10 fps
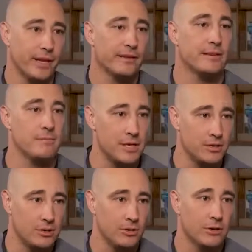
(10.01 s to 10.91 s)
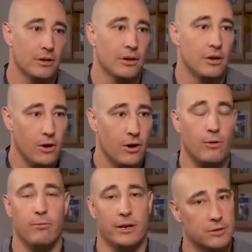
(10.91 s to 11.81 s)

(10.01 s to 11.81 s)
Nice to meet you. All right,